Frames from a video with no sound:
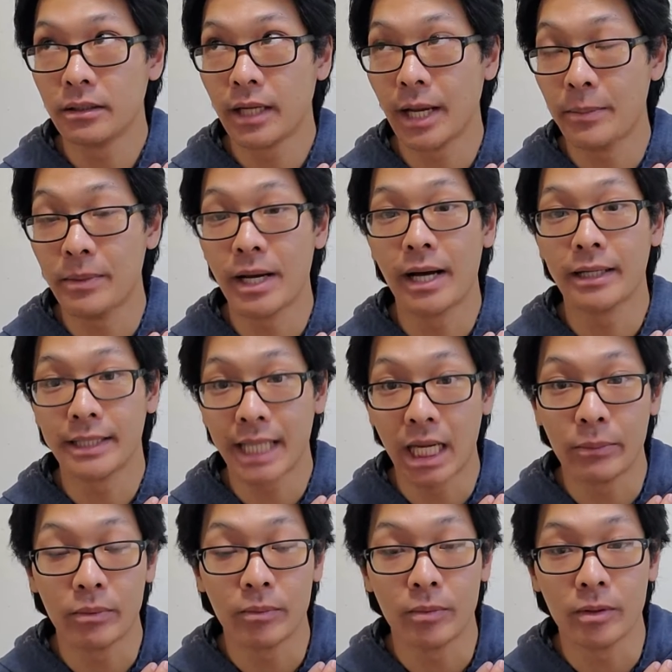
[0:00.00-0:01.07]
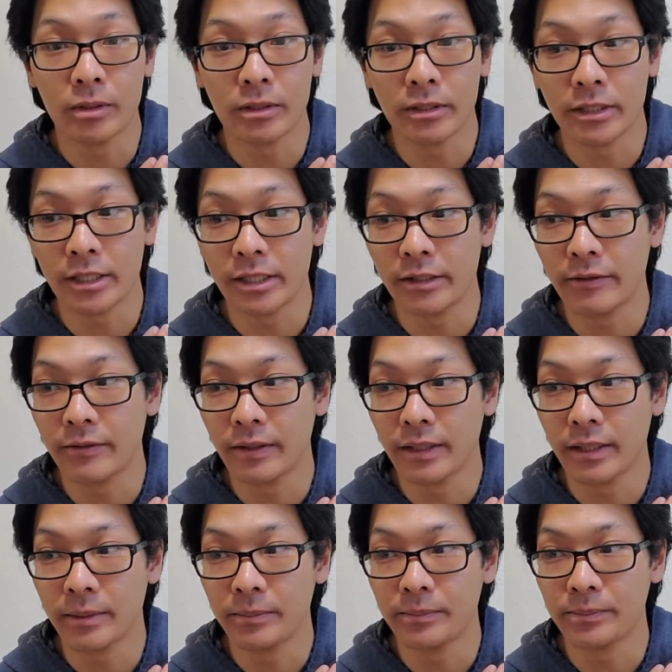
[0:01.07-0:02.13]
am not capable
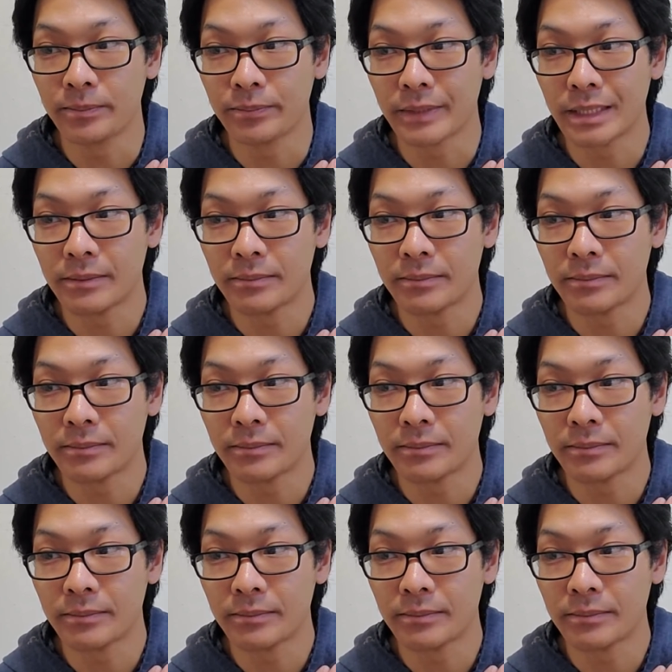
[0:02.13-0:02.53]
of